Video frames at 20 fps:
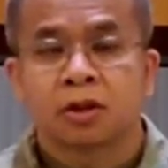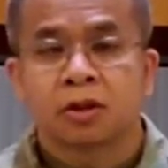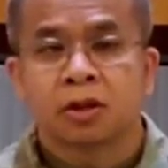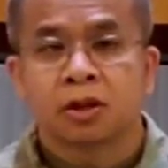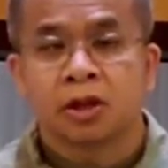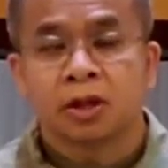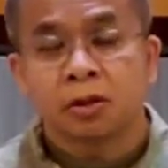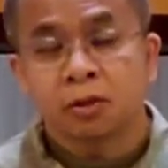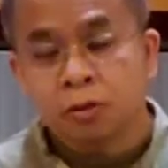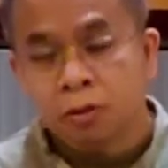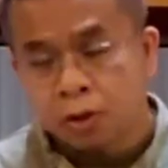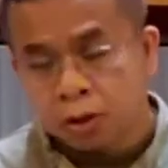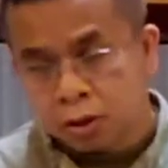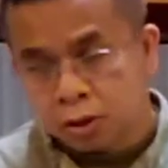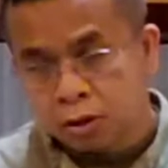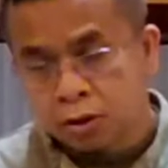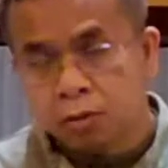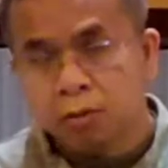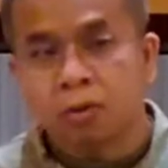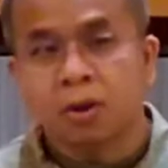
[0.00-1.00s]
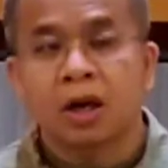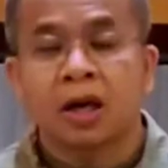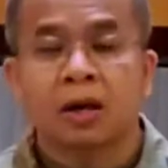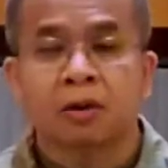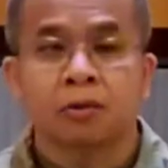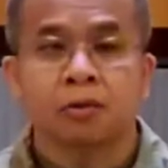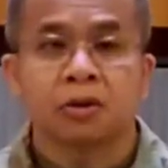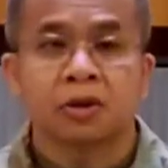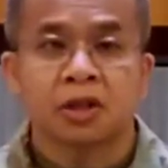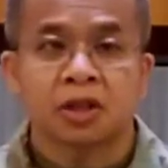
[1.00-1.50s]
They do not know how
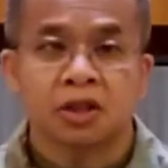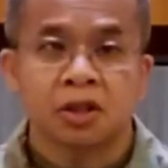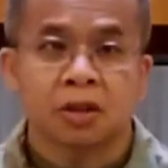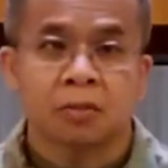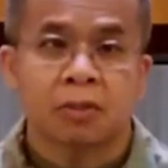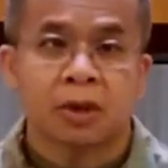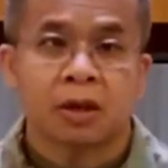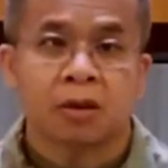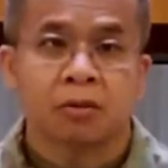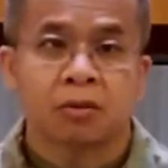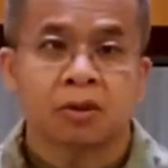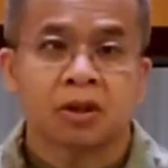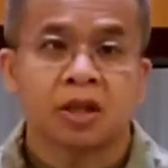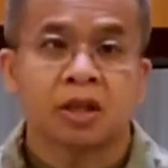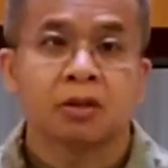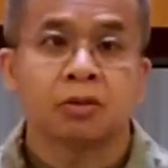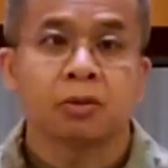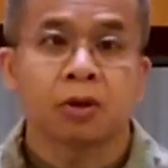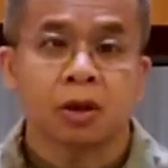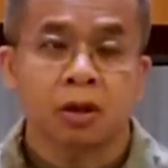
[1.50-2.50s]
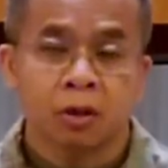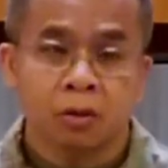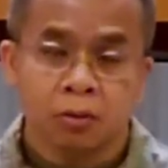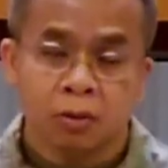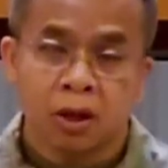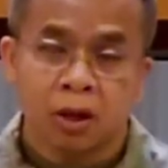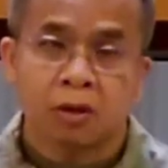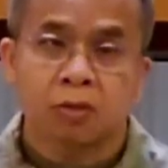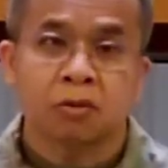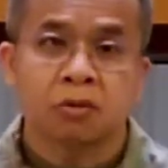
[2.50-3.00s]
to think about. They do not know
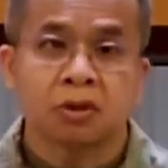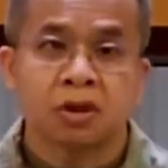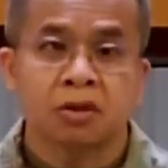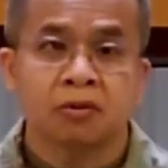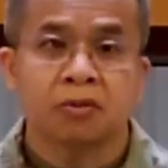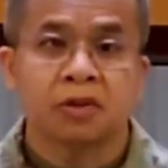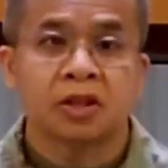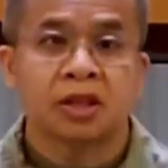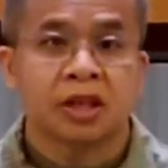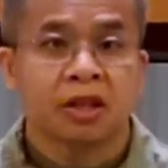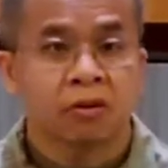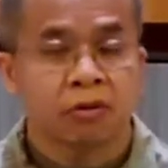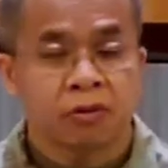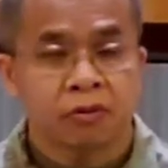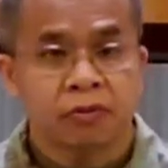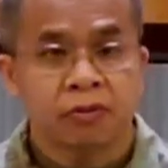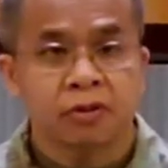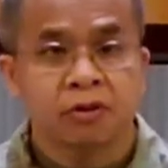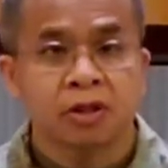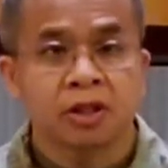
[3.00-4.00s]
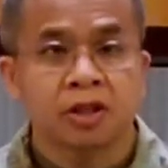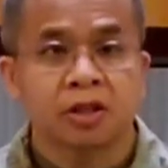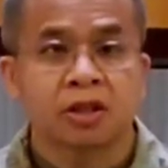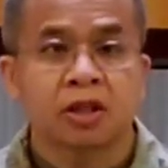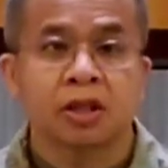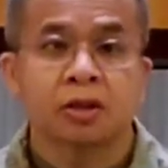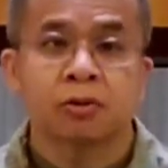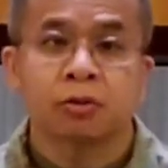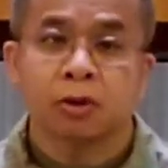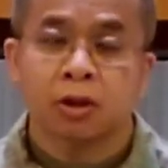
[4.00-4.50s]
how to deal with their own feelings. They
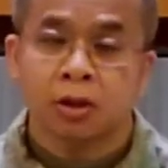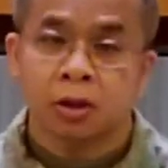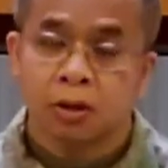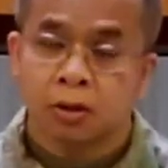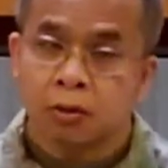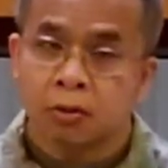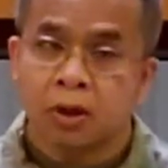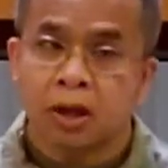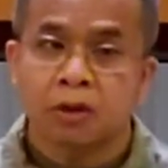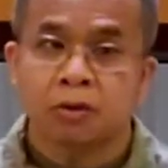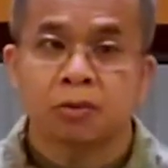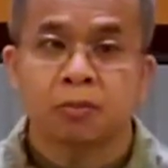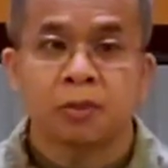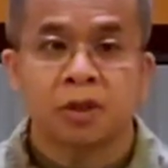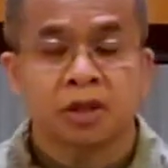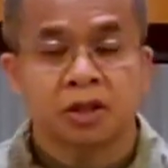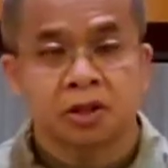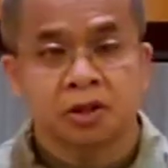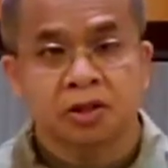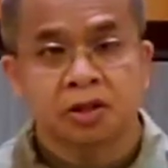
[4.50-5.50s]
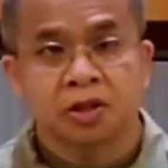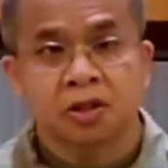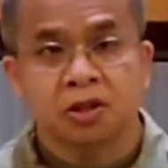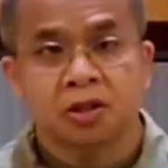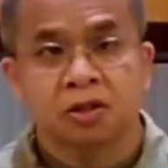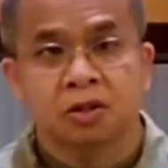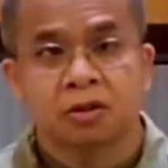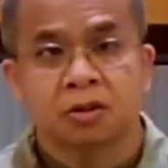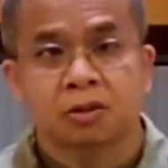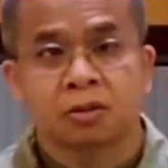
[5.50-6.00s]
do not know how to make
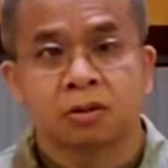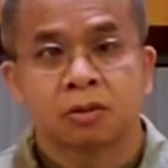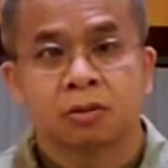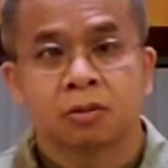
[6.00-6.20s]
decisions.